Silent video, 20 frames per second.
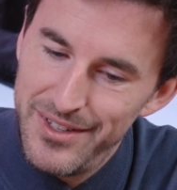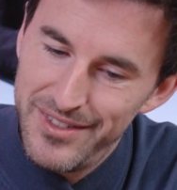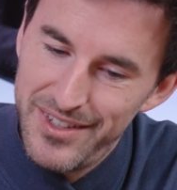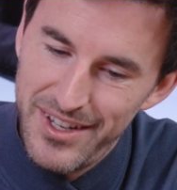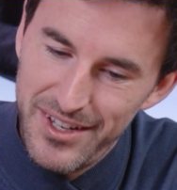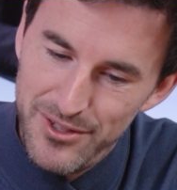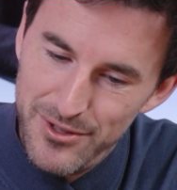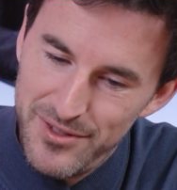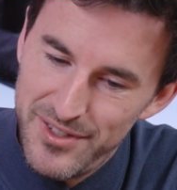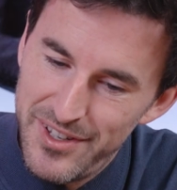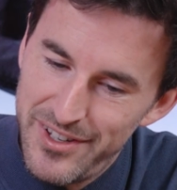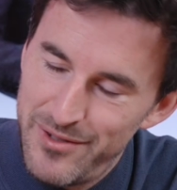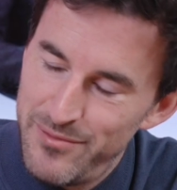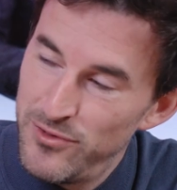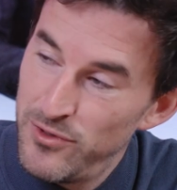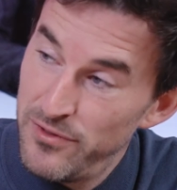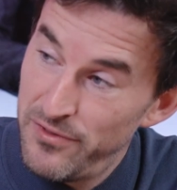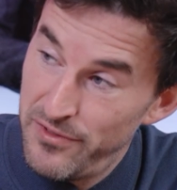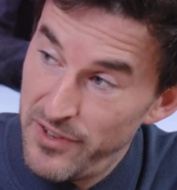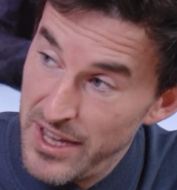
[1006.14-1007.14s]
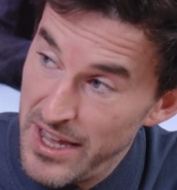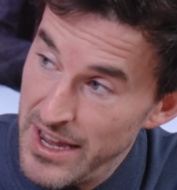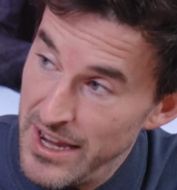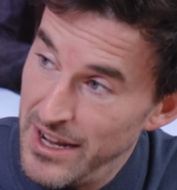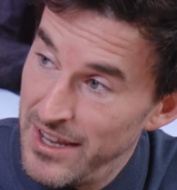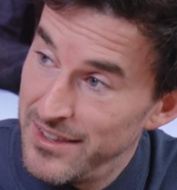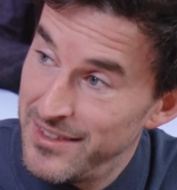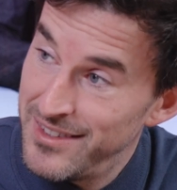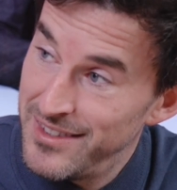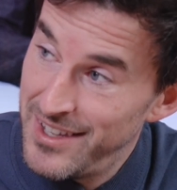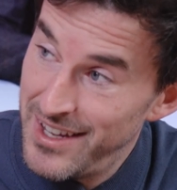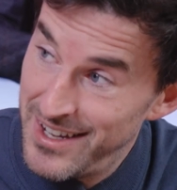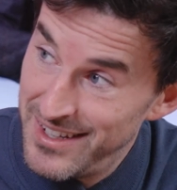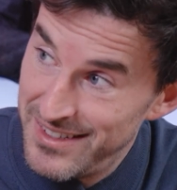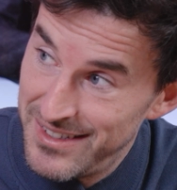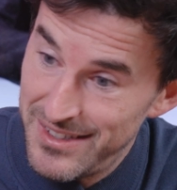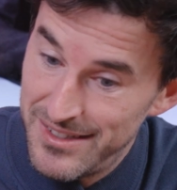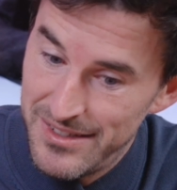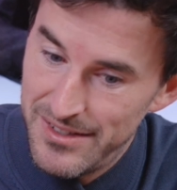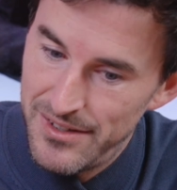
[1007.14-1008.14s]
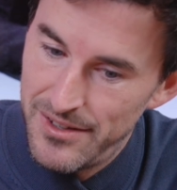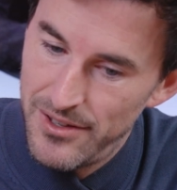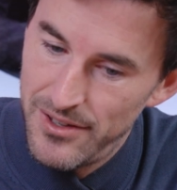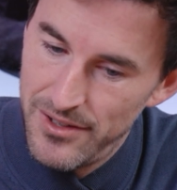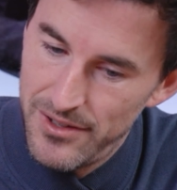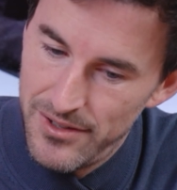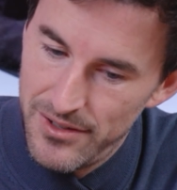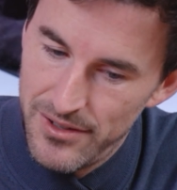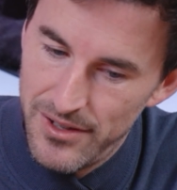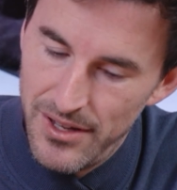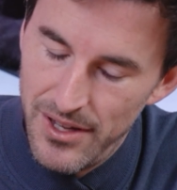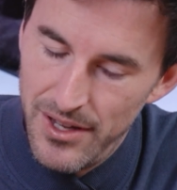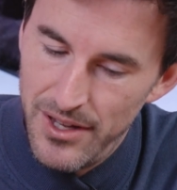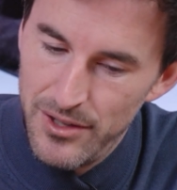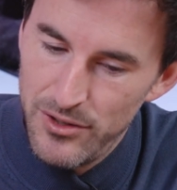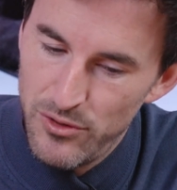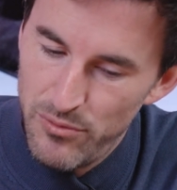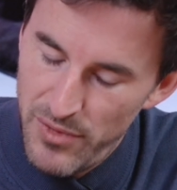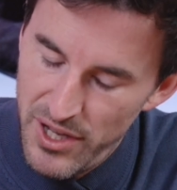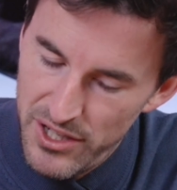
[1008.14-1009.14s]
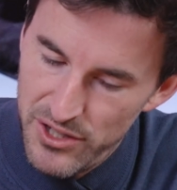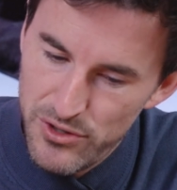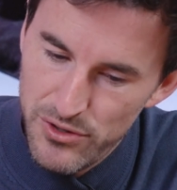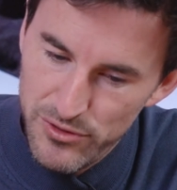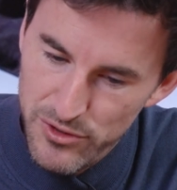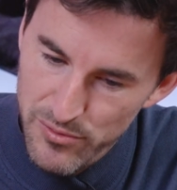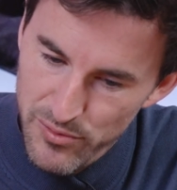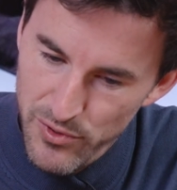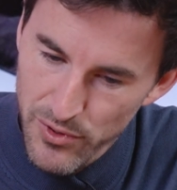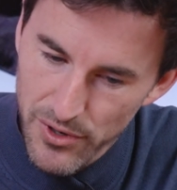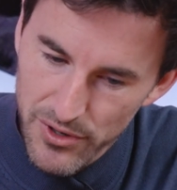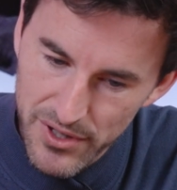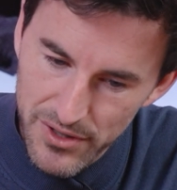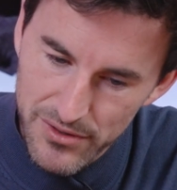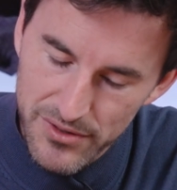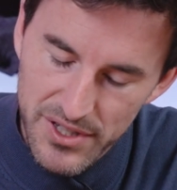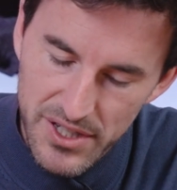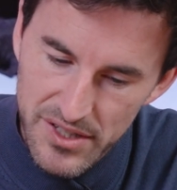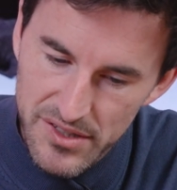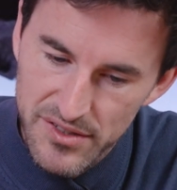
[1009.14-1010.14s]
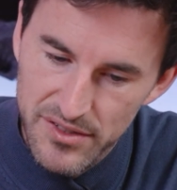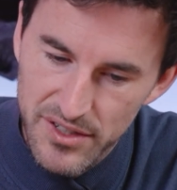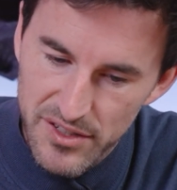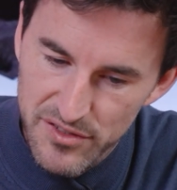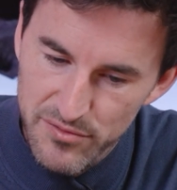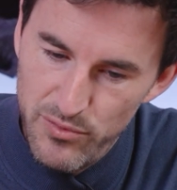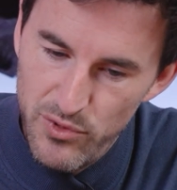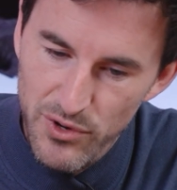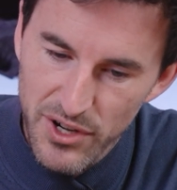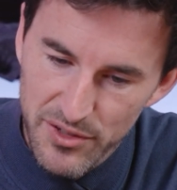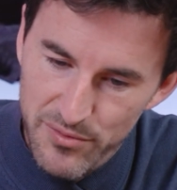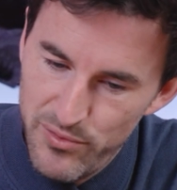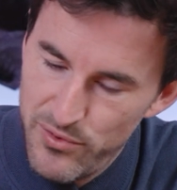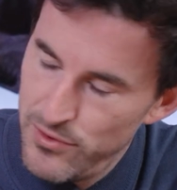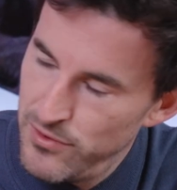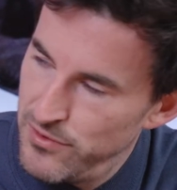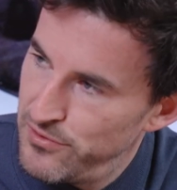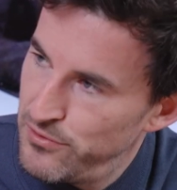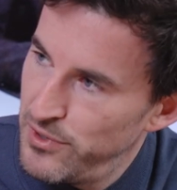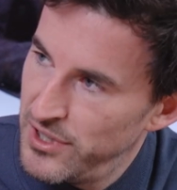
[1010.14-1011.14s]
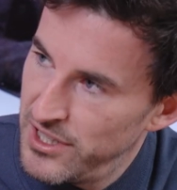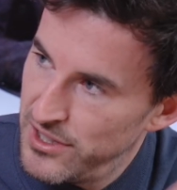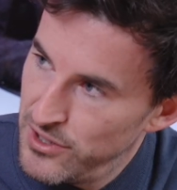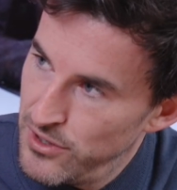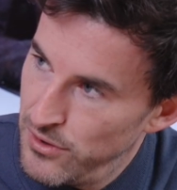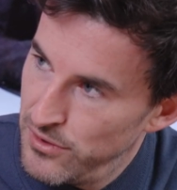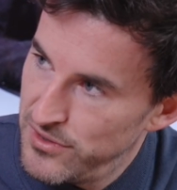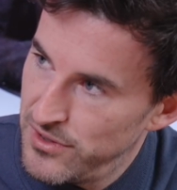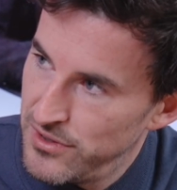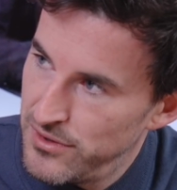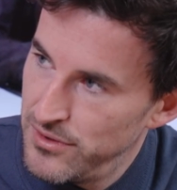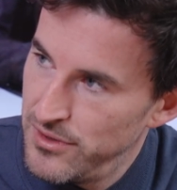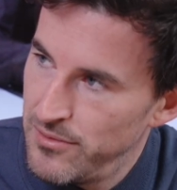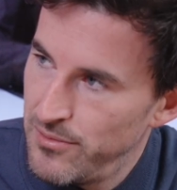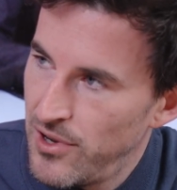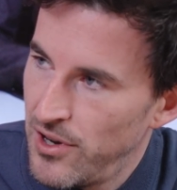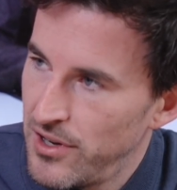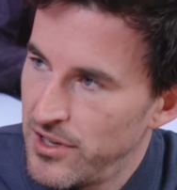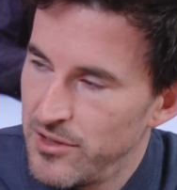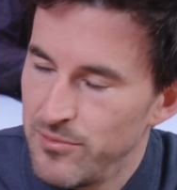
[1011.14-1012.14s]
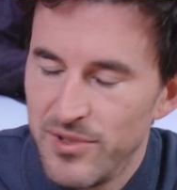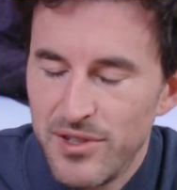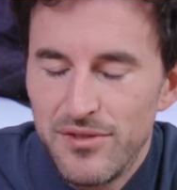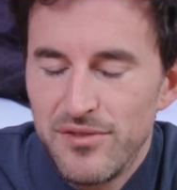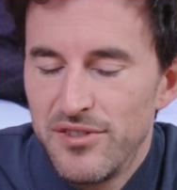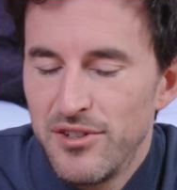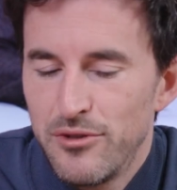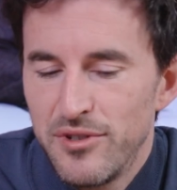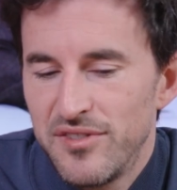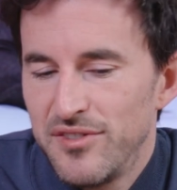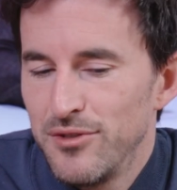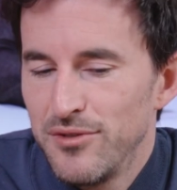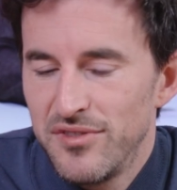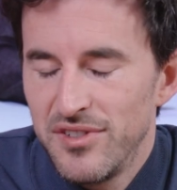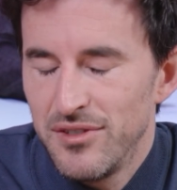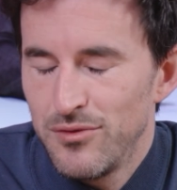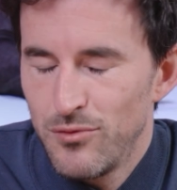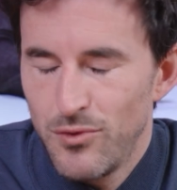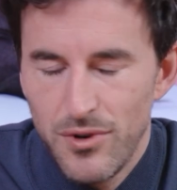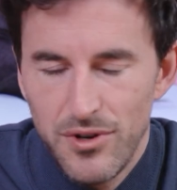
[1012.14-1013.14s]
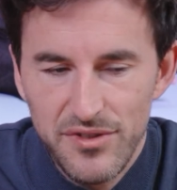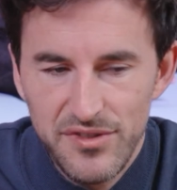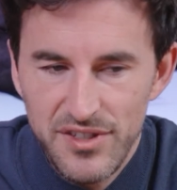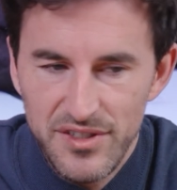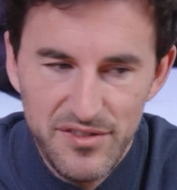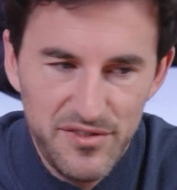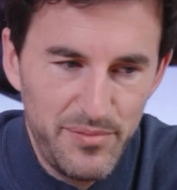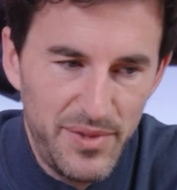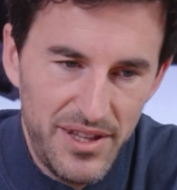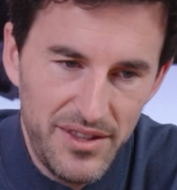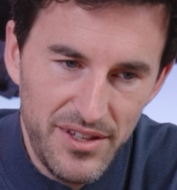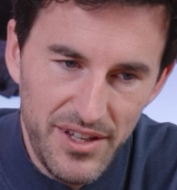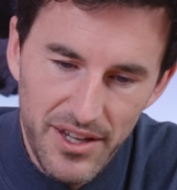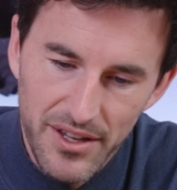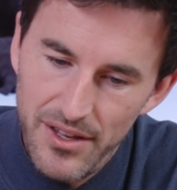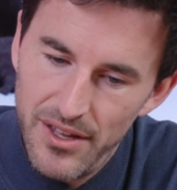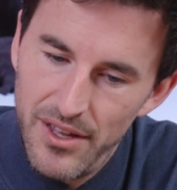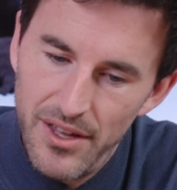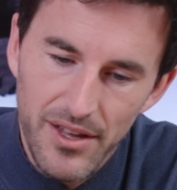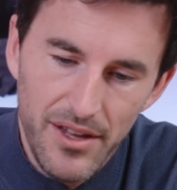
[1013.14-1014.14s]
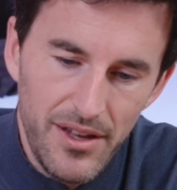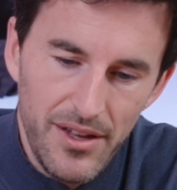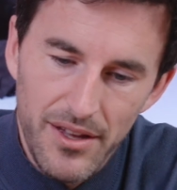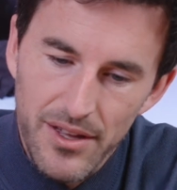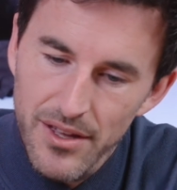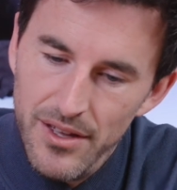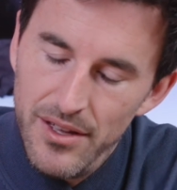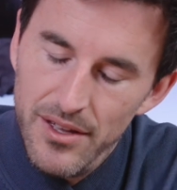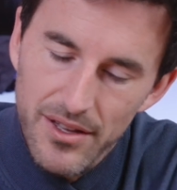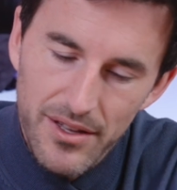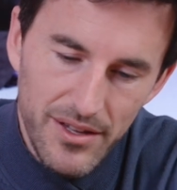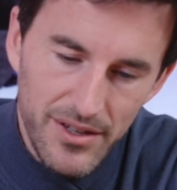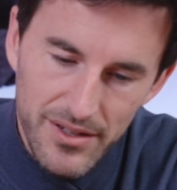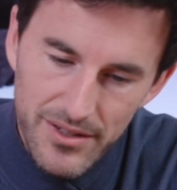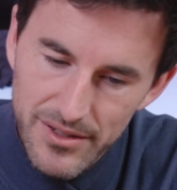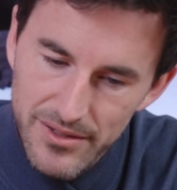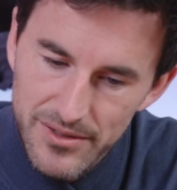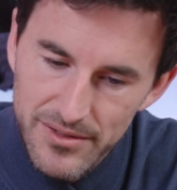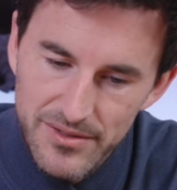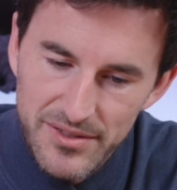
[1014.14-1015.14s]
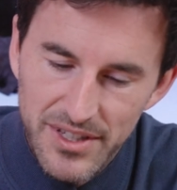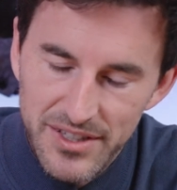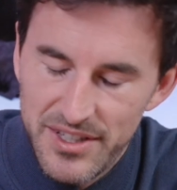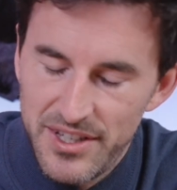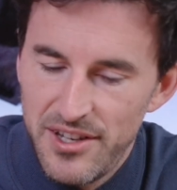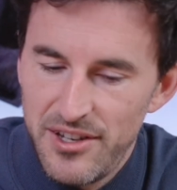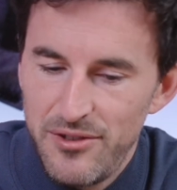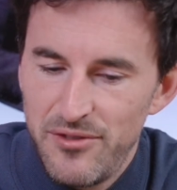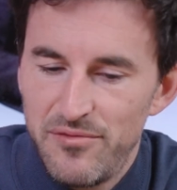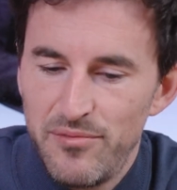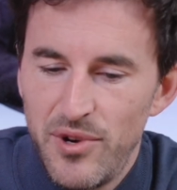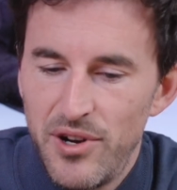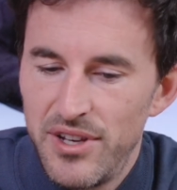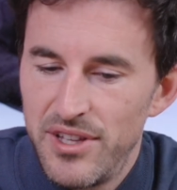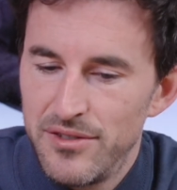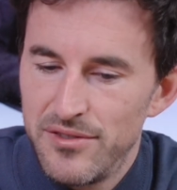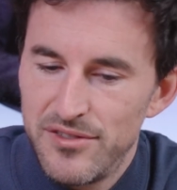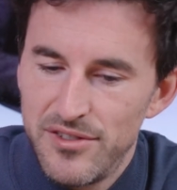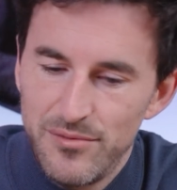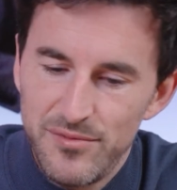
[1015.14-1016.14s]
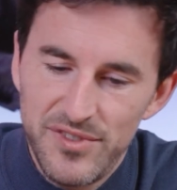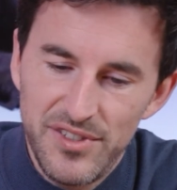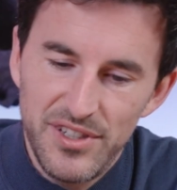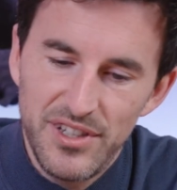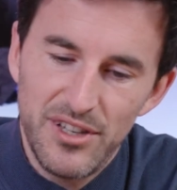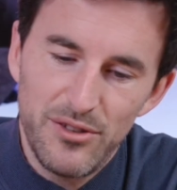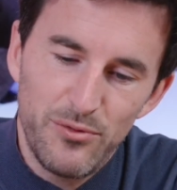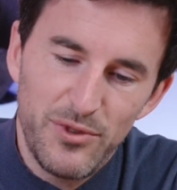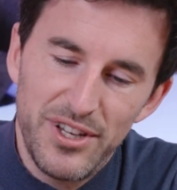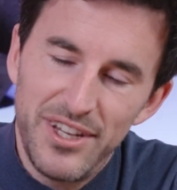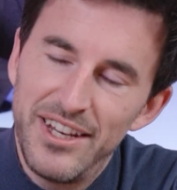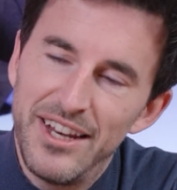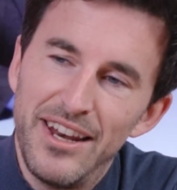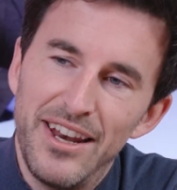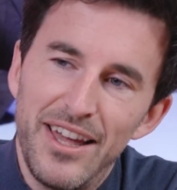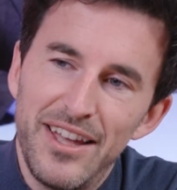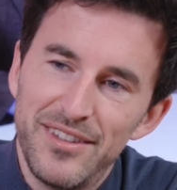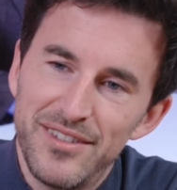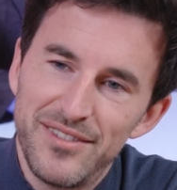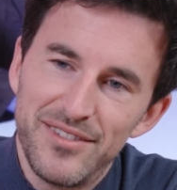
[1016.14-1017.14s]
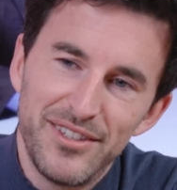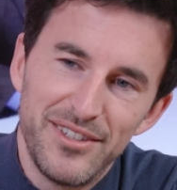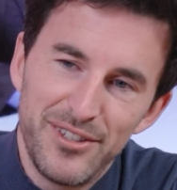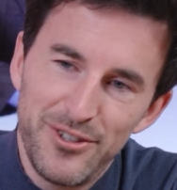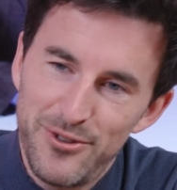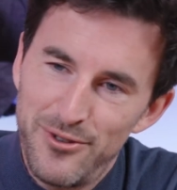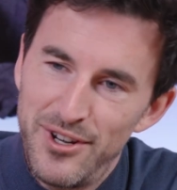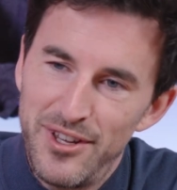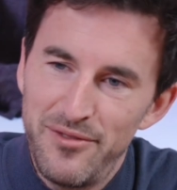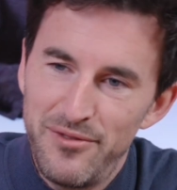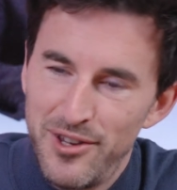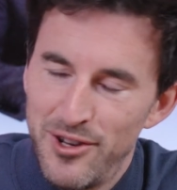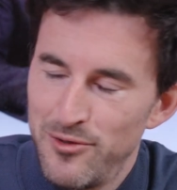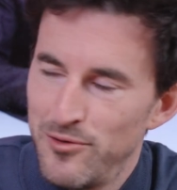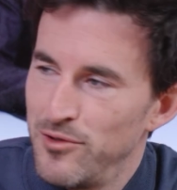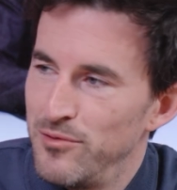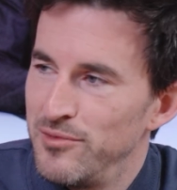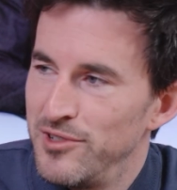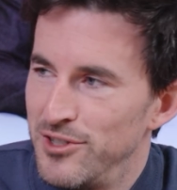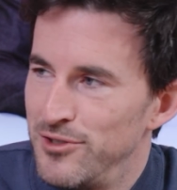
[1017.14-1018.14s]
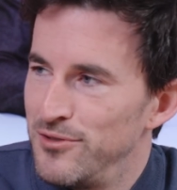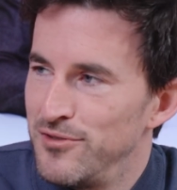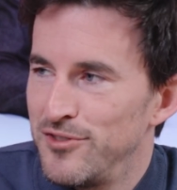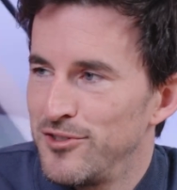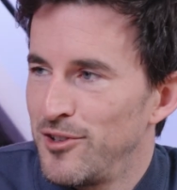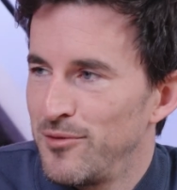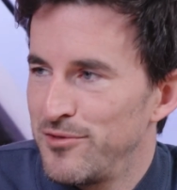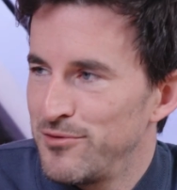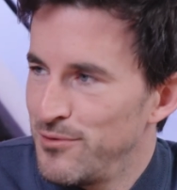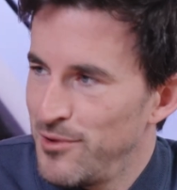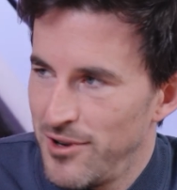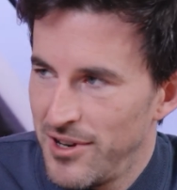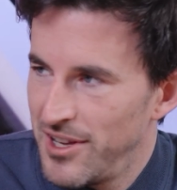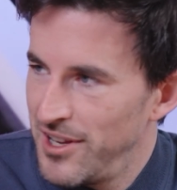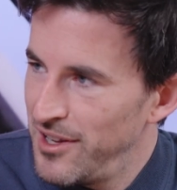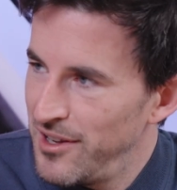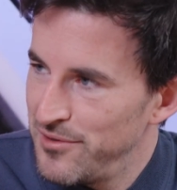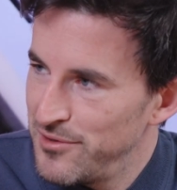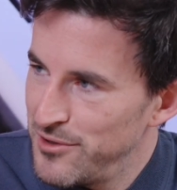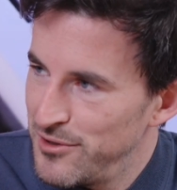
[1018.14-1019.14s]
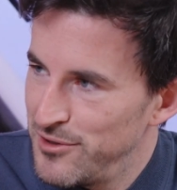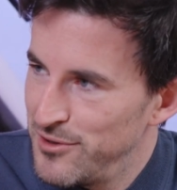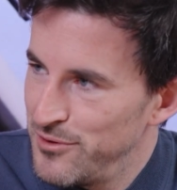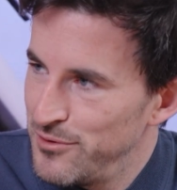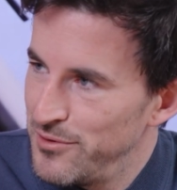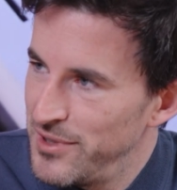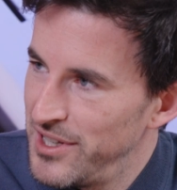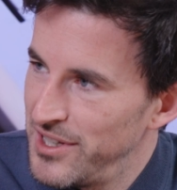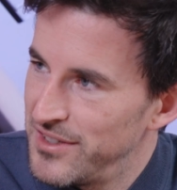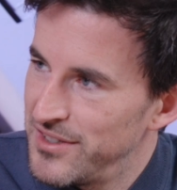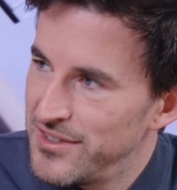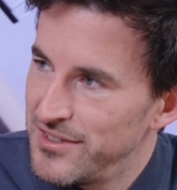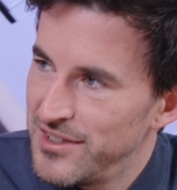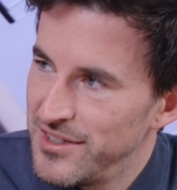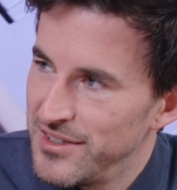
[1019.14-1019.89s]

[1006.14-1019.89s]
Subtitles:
take the time to fail and test to make sure the product is bulletproof when it goes onto the market, because there is nothing worse than spending that kind of money on something, and when it lands in your living room, it just stops working after 2 weeks.